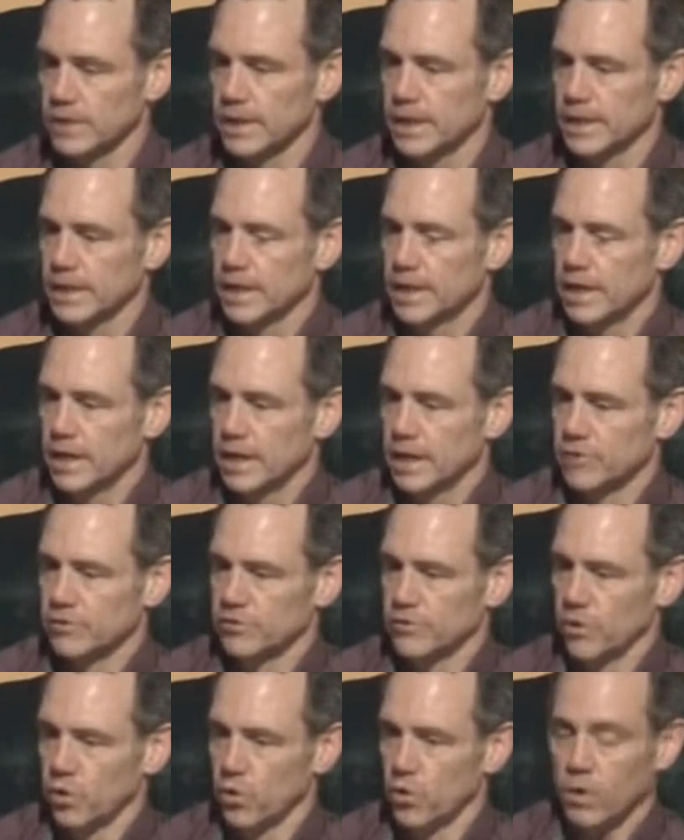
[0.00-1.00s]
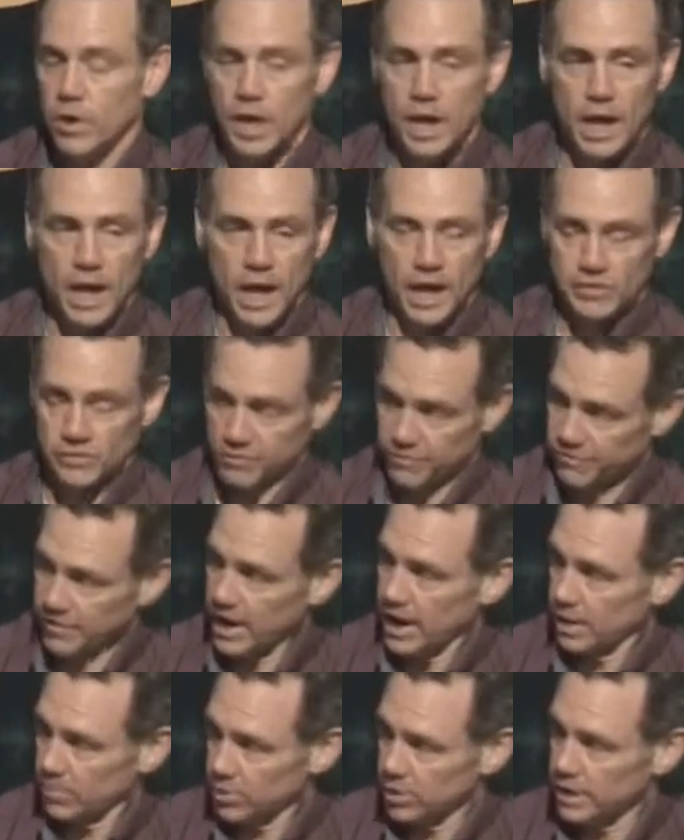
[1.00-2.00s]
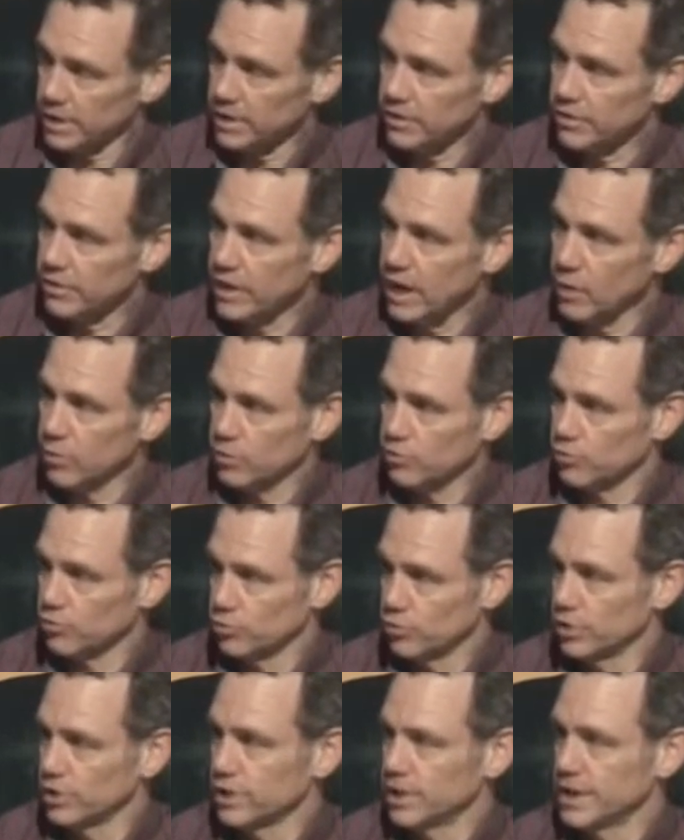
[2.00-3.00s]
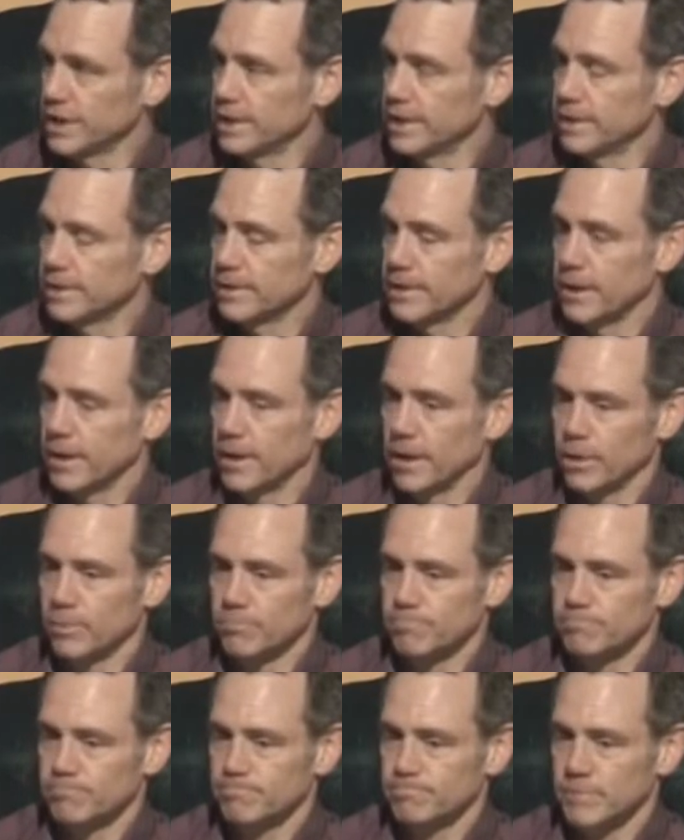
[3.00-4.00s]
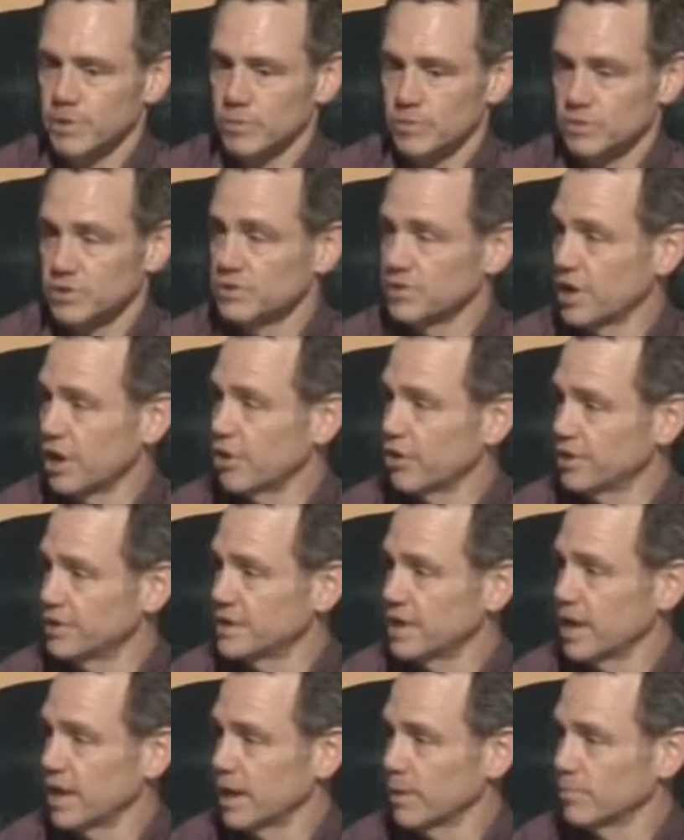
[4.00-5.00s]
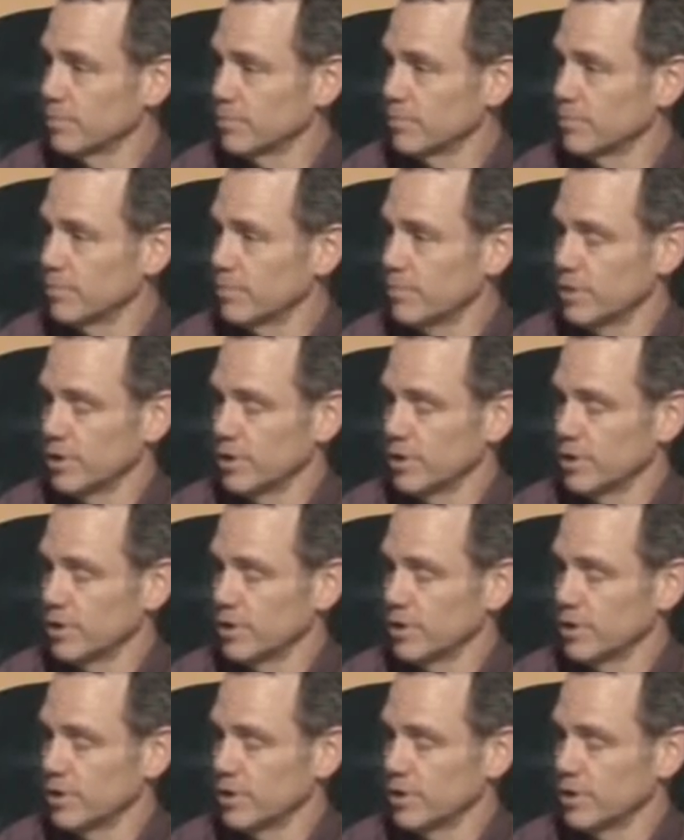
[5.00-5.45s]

Mm-hmm. And so, as a family, that was really um, it was a scary time mm-hmm.